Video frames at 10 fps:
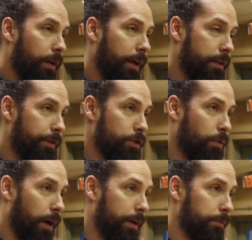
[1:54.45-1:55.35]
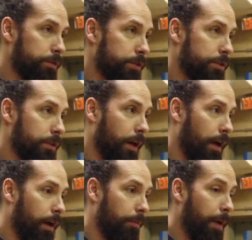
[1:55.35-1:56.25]
individual items,
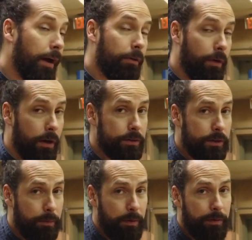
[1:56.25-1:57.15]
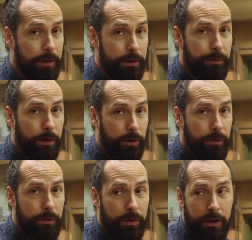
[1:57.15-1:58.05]
macarons um, can be very
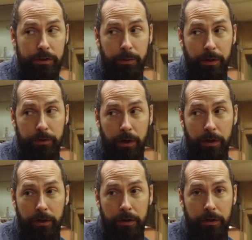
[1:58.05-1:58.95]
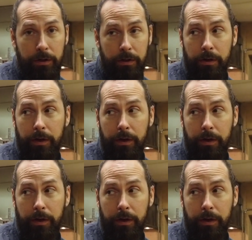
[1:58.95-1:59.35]
okay. Yeah.